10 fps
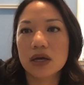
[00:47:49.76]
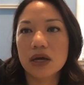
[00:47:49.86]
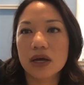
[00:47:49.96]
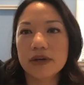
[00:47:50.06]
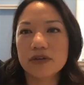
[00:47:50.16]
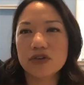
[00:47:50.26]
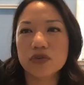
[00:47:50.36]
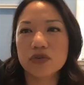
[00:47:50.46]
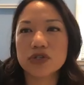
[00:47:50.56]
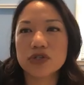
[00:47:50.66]
I don't know
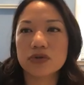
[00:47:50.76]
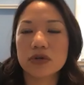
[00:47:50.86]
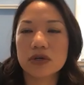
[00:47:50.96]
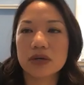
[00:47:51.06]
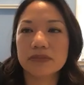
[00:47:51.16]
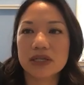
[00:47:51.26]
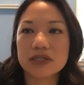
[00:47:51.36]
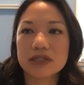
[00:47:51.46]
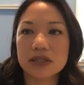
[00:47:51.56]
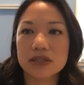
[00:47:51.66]
for sure. I'm not a
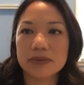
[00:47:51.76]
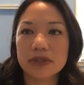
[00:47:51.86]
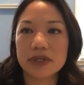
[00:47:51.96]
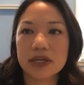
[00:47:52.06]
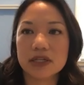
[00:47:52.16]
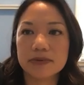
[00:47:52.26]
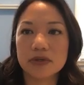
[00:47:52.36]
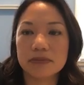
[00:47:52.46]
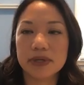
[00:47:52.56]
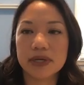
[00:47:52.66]
state disability
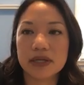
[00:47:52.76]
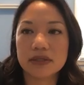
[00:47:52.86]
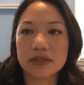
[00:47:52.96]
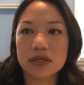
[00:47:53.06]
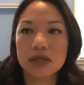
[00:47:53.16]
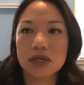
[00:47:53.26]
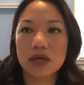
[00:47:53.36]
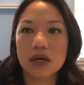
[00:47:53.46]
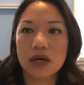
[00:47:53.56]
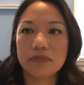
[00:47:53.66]
expert, but
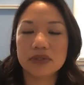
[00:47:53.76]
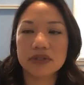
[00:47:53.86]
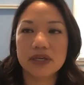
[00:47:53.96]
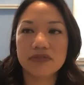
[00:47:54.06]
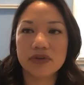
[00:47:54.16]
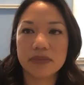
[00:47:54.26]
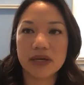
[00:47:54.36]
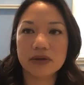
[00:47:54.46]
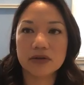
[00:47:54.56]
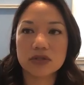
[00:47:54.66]
I believe it
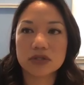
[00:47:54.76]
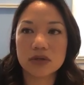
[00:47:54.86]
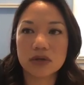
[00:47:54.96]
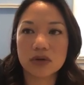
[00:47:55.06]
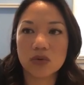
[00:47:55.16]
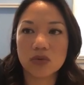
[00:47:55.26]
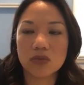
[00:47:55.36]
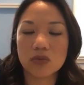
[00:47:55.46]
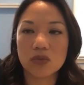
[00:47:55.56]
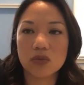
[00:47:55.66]
matters
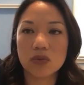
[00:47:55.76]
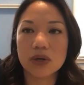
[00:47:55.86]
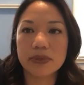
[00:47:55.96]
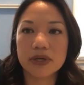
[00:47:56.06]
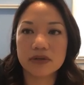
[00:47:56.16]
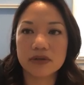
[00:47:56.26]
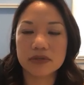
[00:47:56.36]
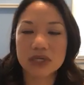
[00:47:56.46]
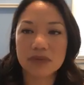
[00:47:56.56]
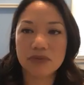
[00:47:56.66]
what period of
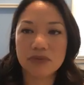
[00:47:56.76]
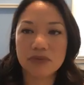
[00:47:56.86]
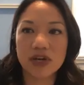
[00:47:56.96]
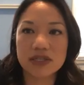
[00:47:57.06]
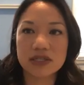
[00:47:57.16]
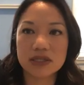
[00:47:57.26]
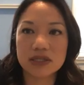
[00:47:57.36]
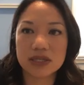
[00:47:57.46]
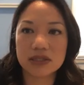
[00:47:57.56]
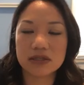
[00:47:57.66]
time you have funds in the
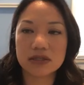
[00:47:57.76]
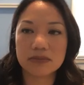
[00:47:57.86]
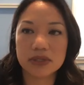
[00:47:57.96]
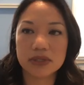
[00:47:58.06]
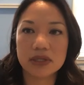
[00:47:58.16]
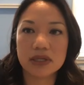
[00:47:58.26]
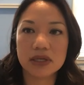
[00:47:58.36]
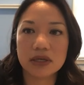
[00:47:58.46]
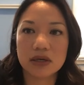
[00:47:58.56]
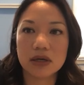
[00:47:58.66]
state disability